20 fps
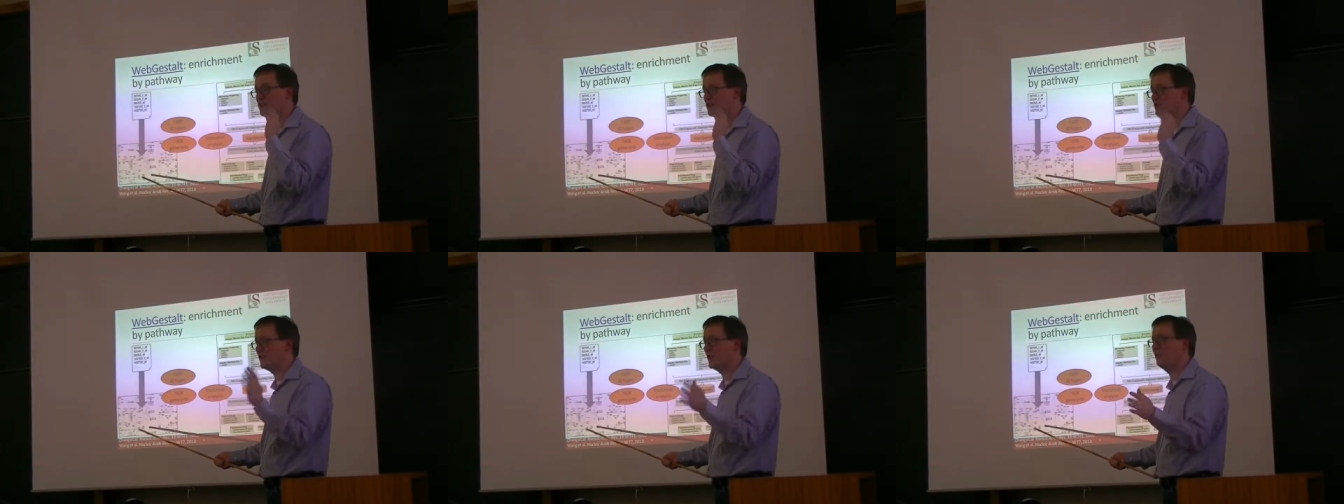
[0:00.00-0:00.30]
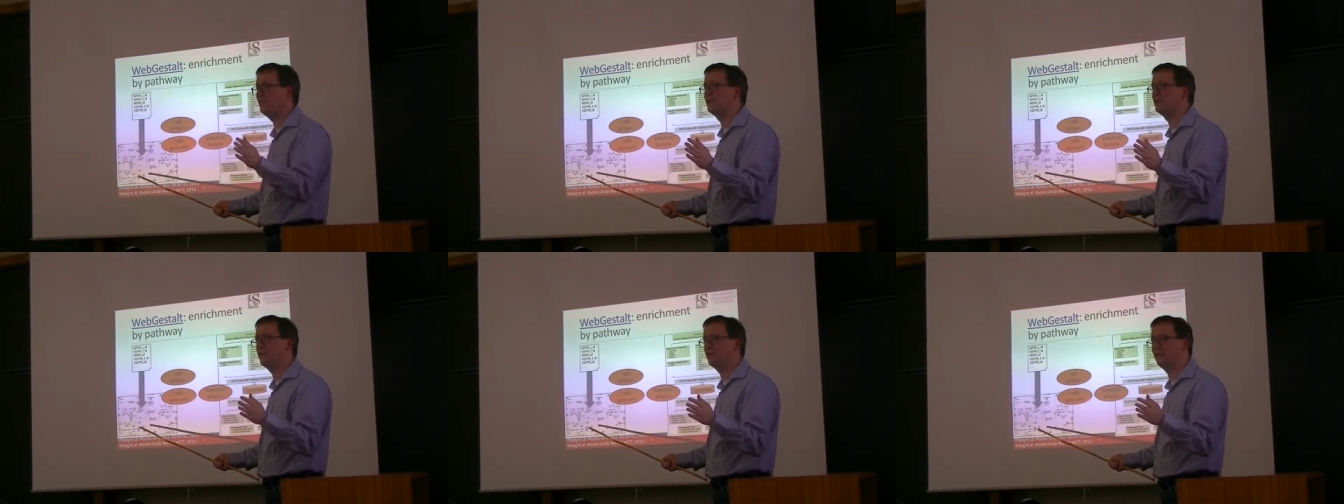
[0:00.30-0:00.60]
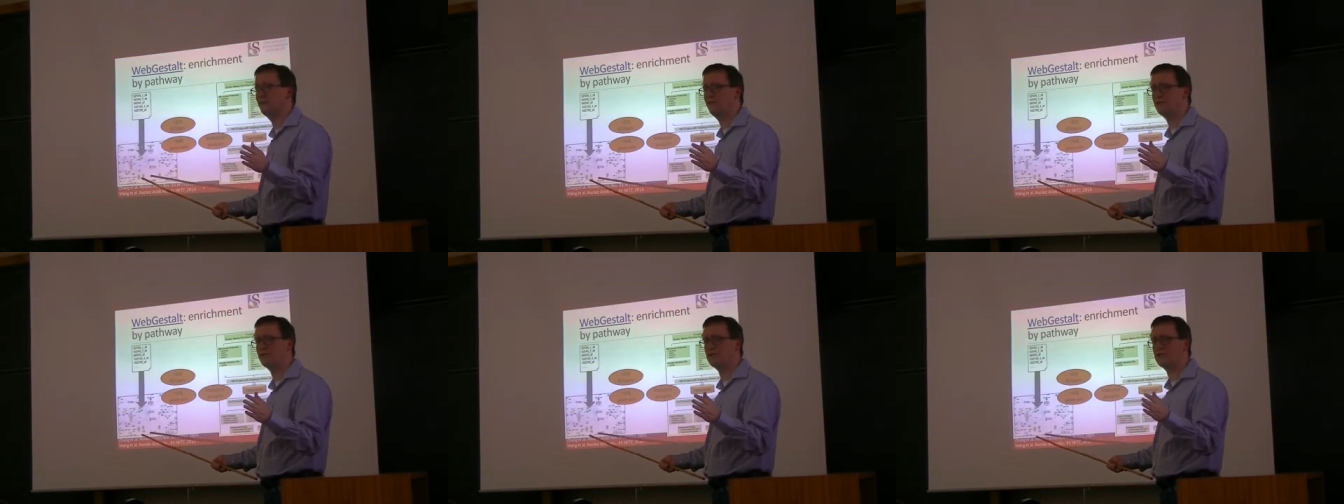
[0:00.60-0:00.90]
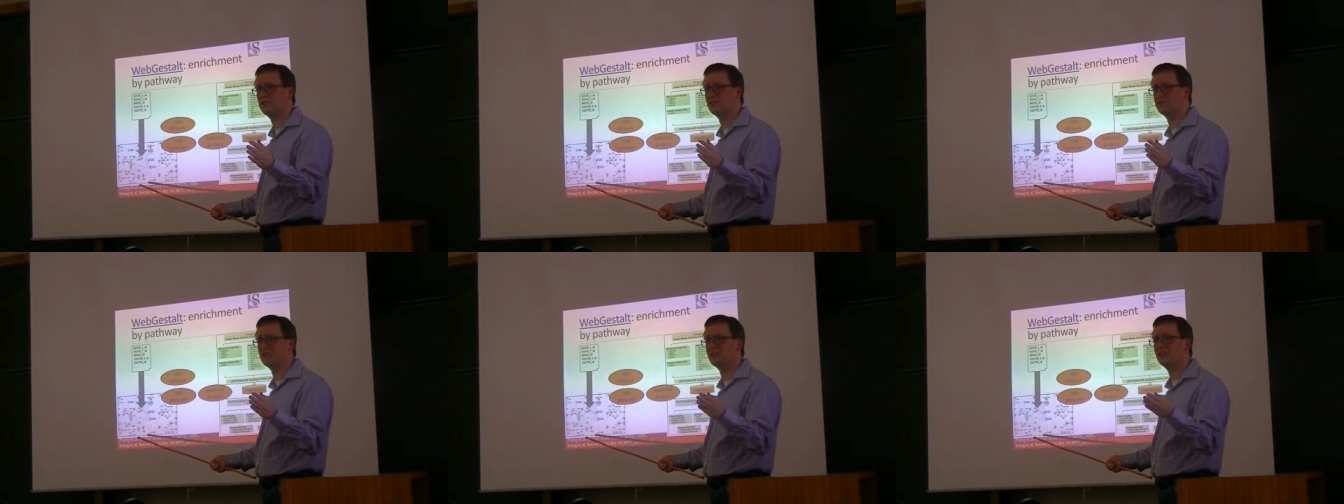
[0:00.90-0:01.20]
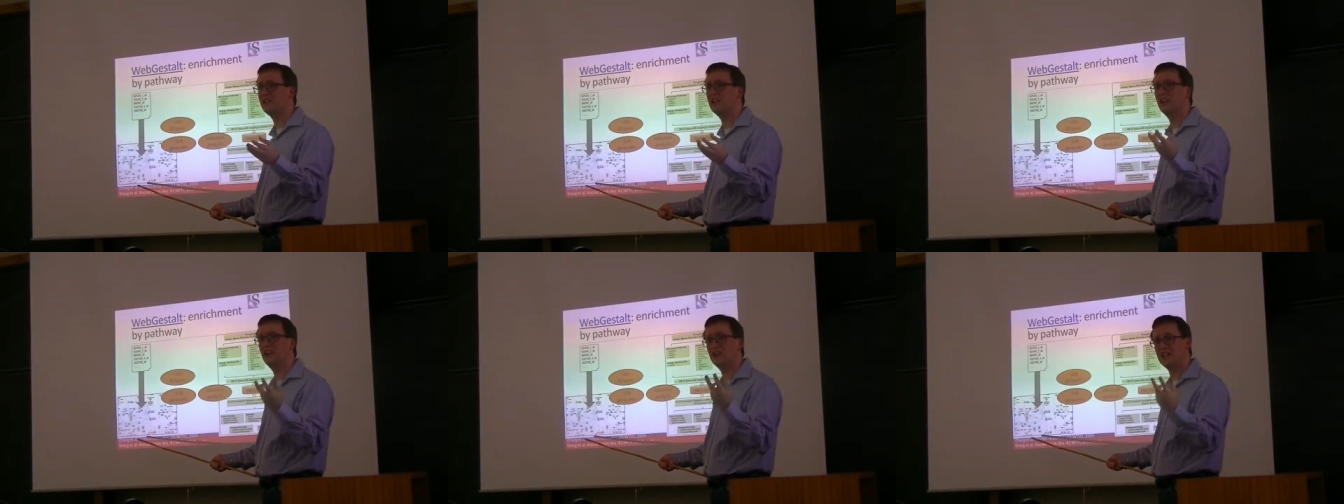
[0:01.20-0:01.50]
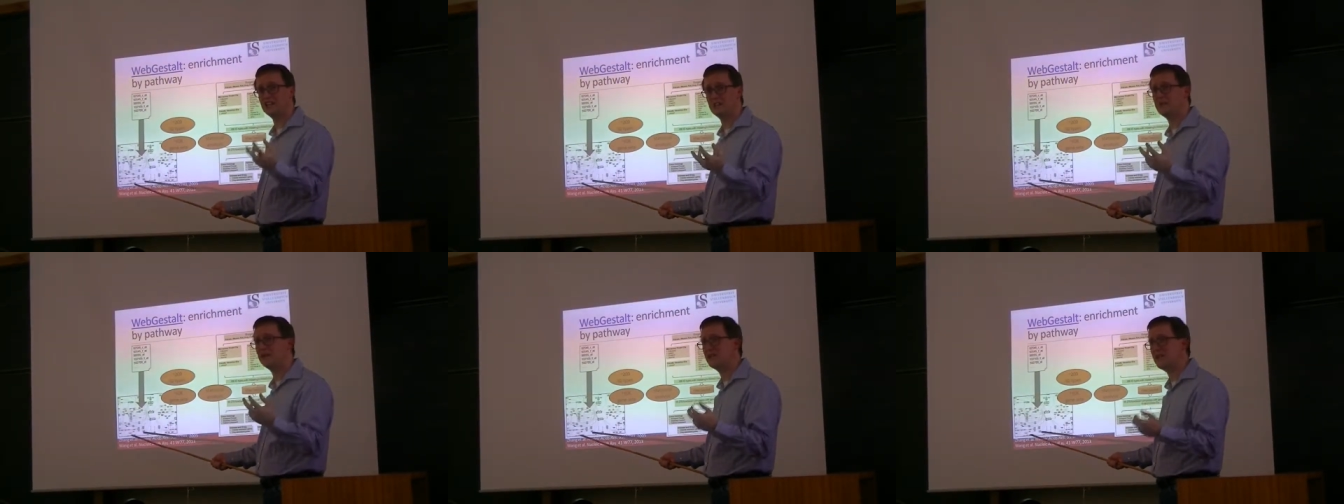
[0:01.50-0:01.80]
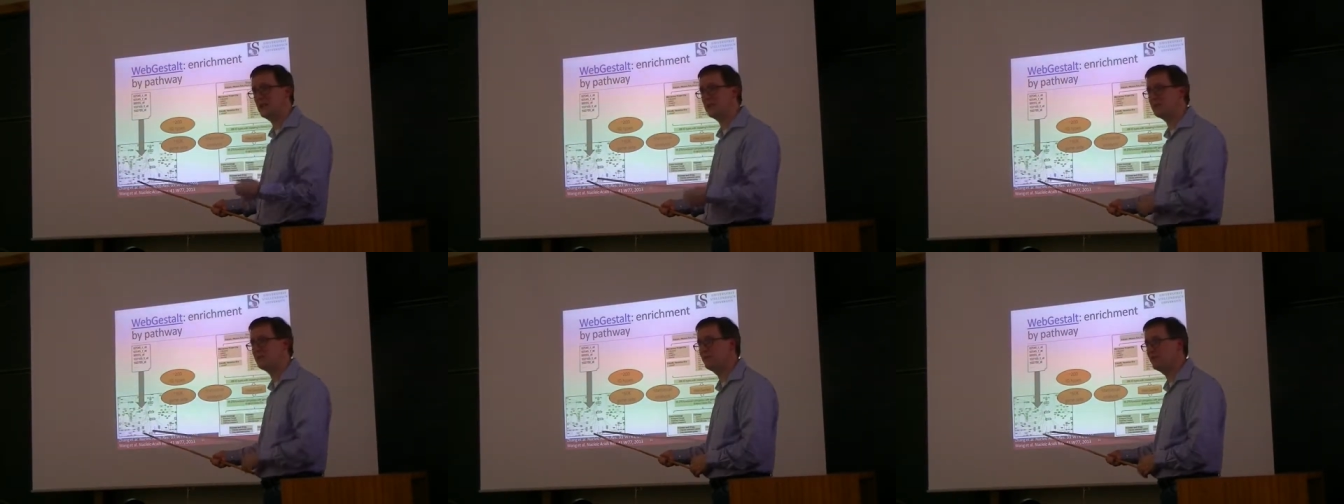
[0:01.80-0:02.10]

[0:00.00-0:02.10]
an awful lot of functions and it's been kept